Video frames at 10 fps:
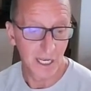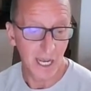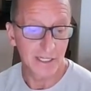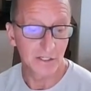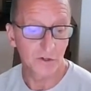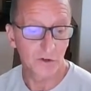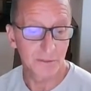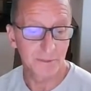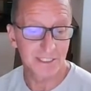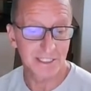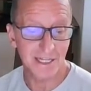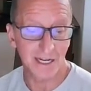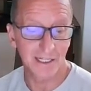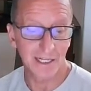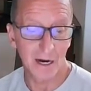and you're going to be
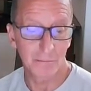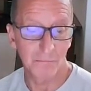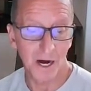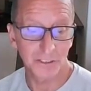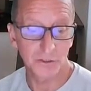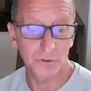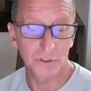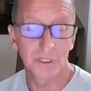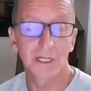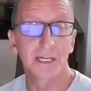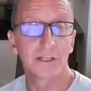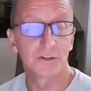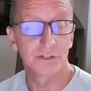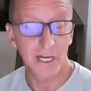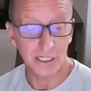designing a module
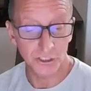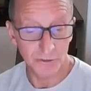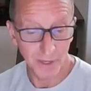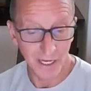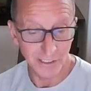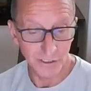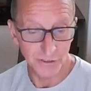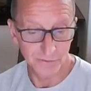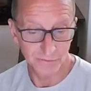introduction page